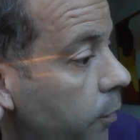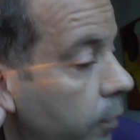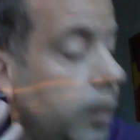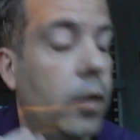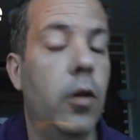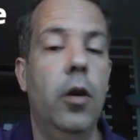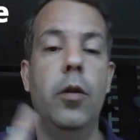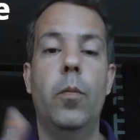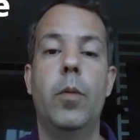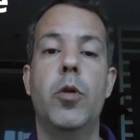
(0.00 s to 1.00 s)
Good. One
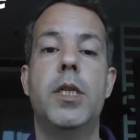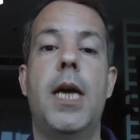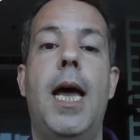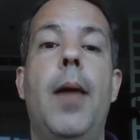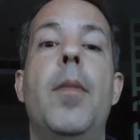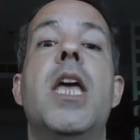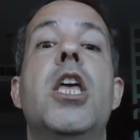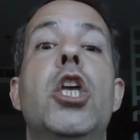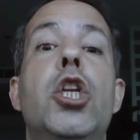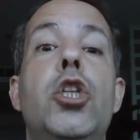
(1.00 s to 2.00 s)
more time.
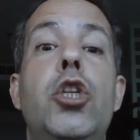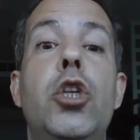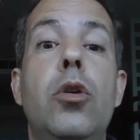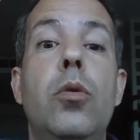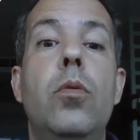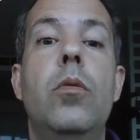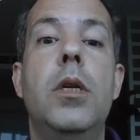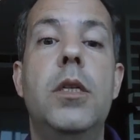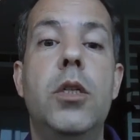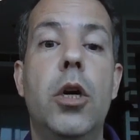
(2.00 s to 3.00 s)
2
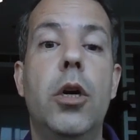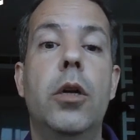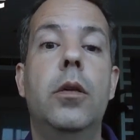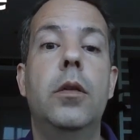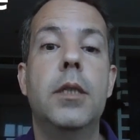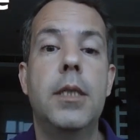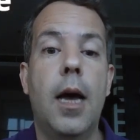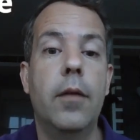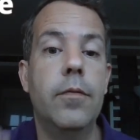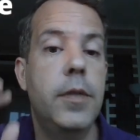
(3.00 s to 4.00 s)
turtle
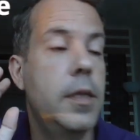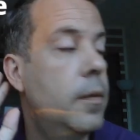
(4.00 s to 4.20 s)
doves.